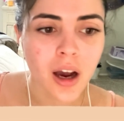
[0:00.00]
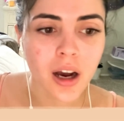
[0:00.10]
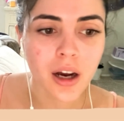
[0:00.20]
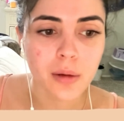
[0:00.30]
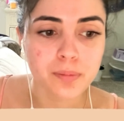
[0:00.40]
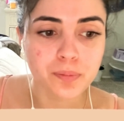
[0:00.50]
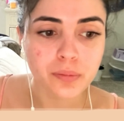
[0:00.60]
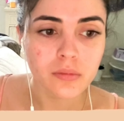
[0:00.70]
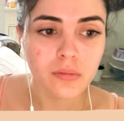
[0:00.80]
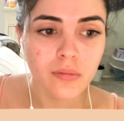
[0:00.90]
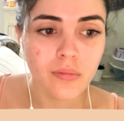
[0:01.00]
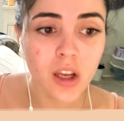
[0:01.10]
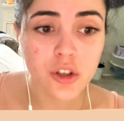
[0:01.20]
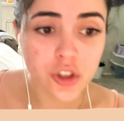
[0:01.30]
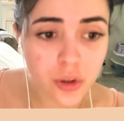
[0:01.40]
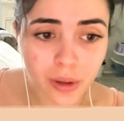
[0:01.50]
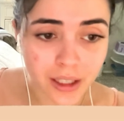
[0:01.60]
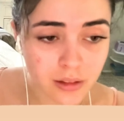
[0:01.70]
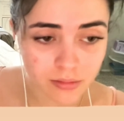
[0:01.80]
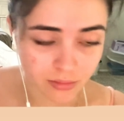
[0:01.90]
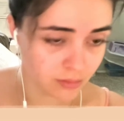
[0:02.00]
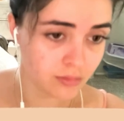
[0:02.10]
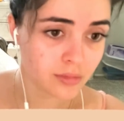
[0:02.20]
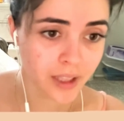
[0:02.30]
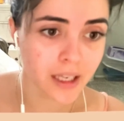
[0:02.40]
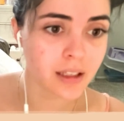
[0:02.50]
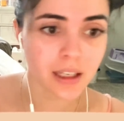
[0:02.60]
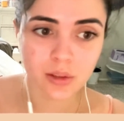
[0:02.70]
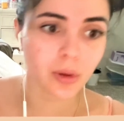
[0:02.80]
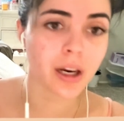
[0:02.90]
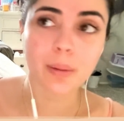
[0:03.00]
to it, then guess what?